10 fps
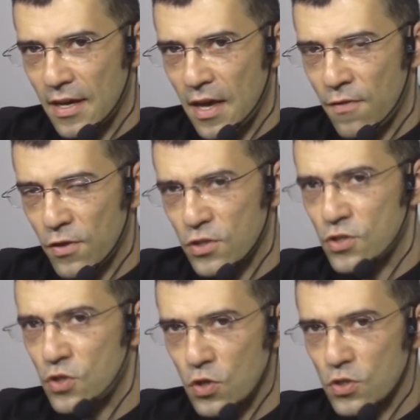if you
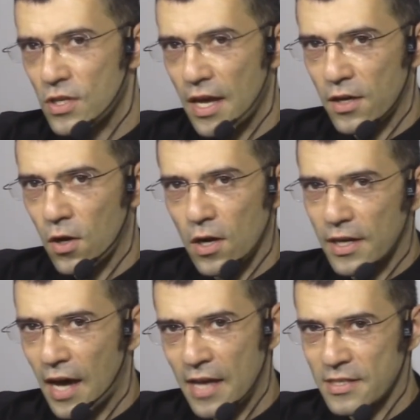just use glycolic
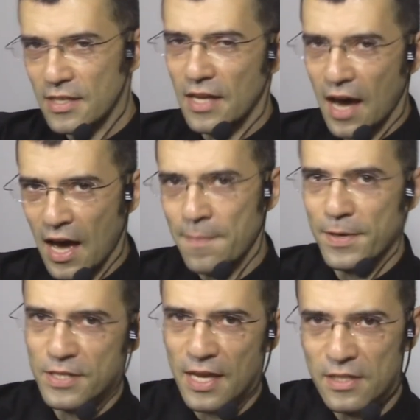acid at high
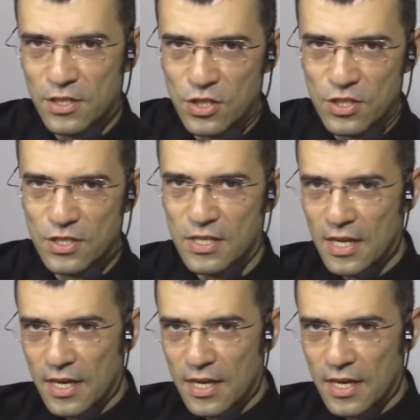percentages,